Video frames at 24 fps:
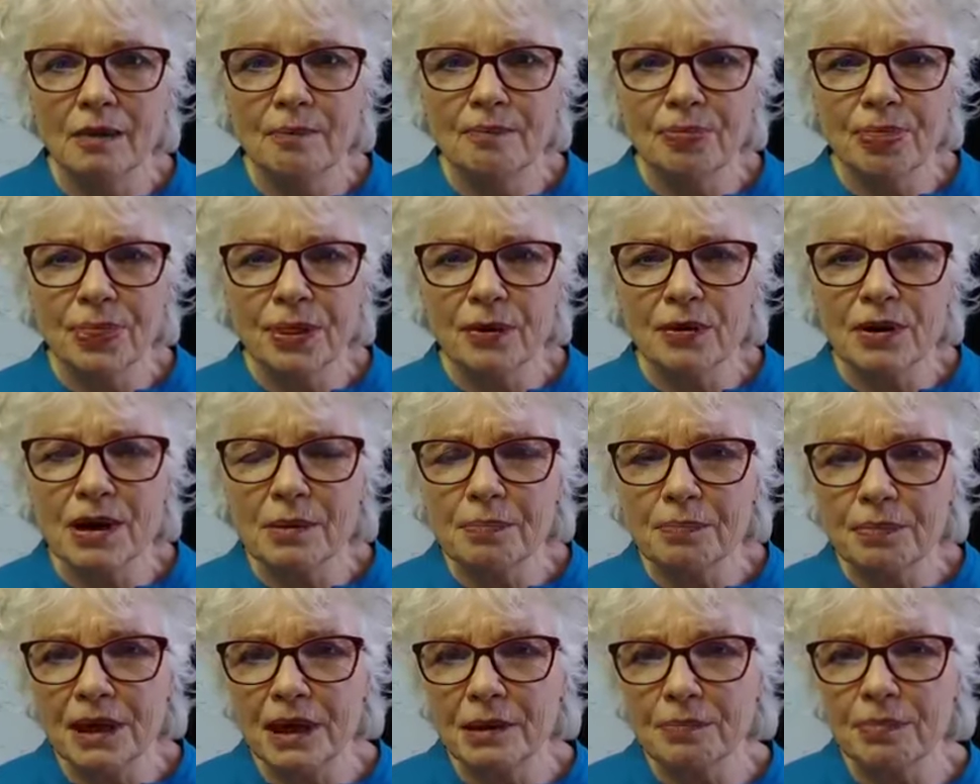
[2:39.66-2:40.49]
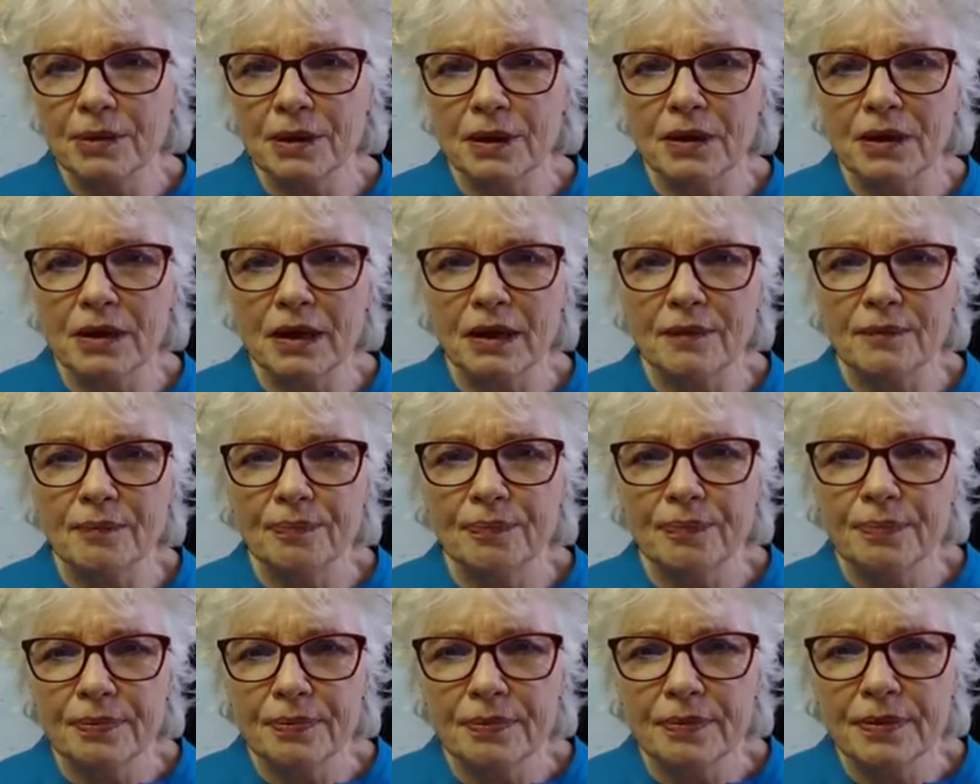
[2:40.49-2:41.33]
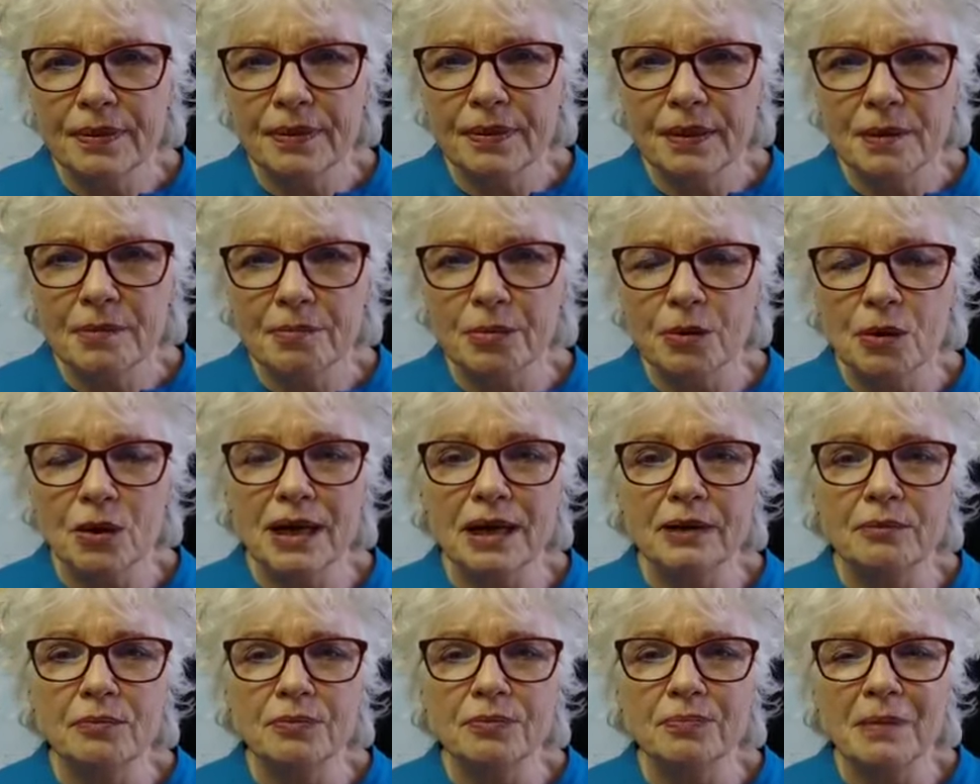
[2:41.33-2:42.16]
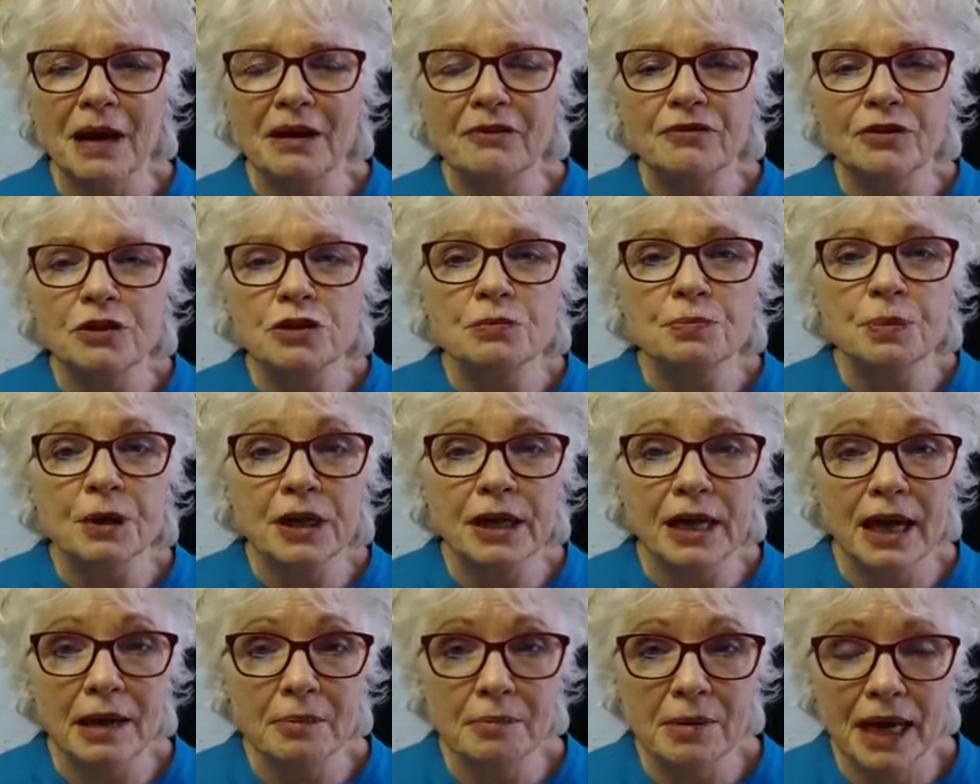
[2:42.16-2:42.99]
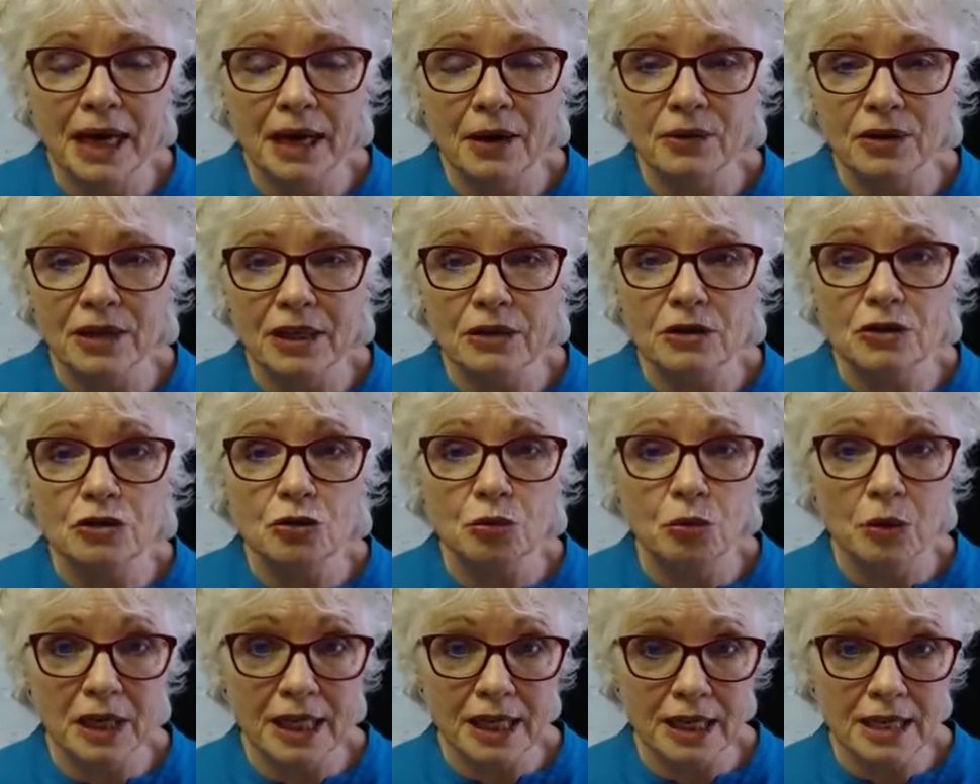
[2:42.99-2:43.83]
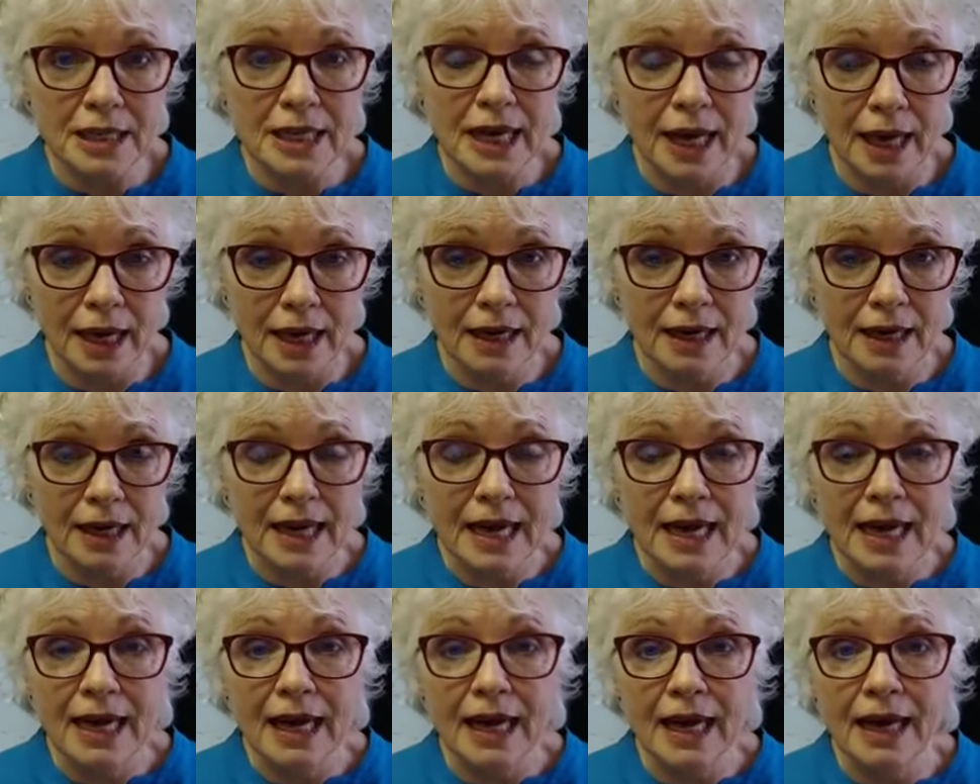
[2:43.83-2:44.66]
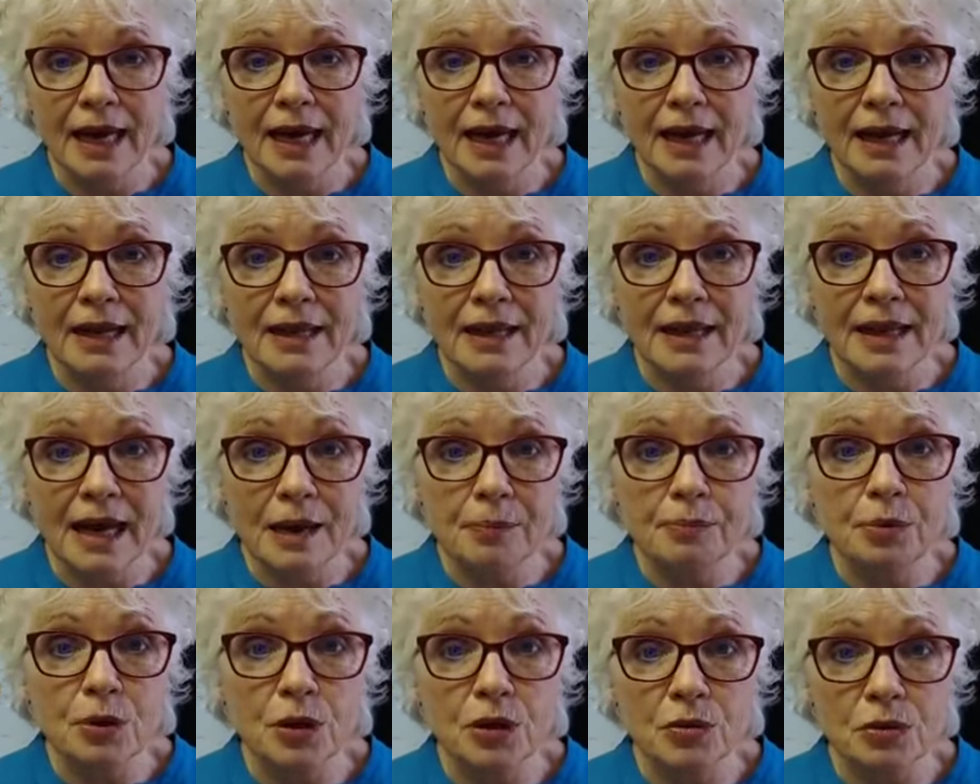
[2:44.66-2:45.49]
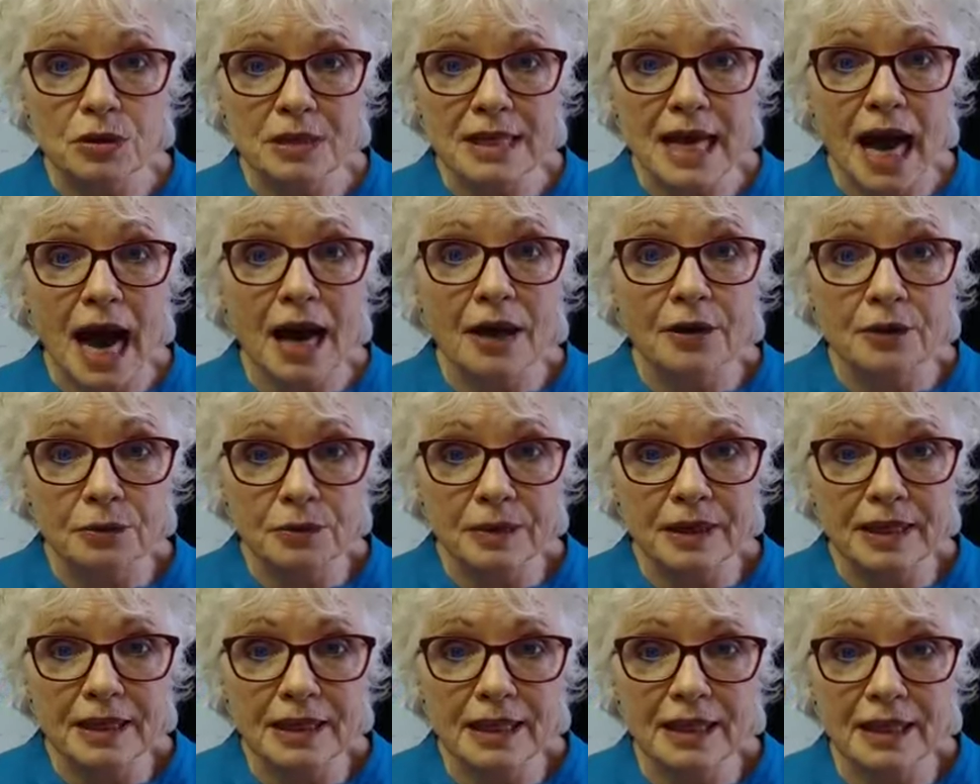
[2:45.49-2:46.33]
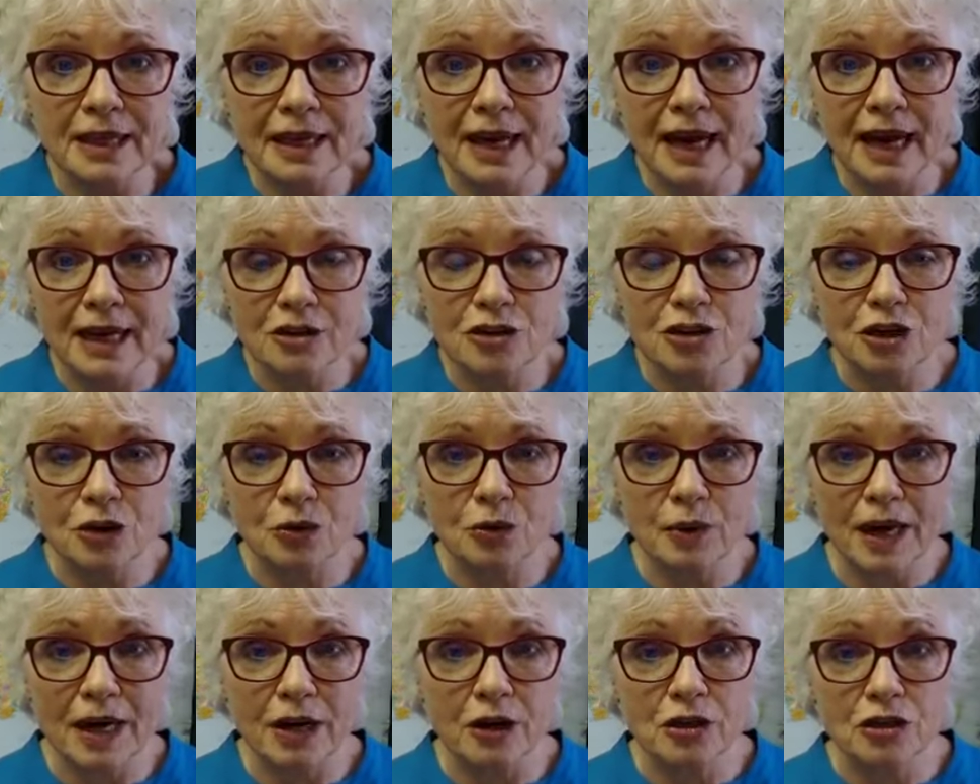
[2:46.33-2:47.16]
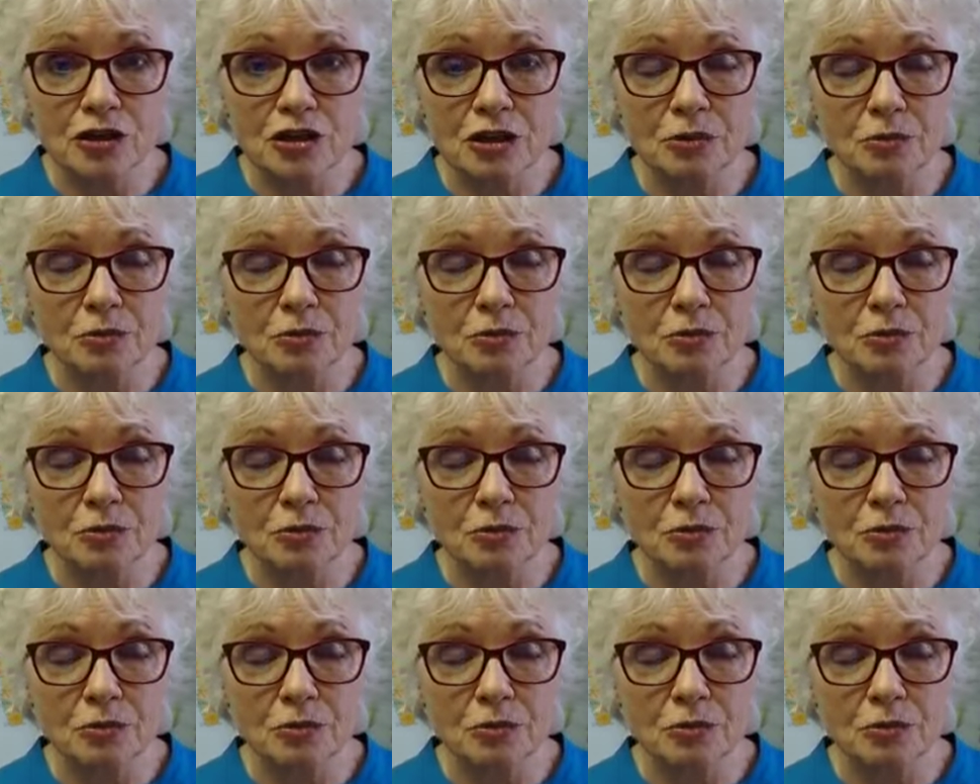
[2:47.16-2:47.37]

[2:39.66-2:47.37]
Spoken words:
There are people. Boy, my first book came out in 2010, and that book was How to Read the Akashic Records.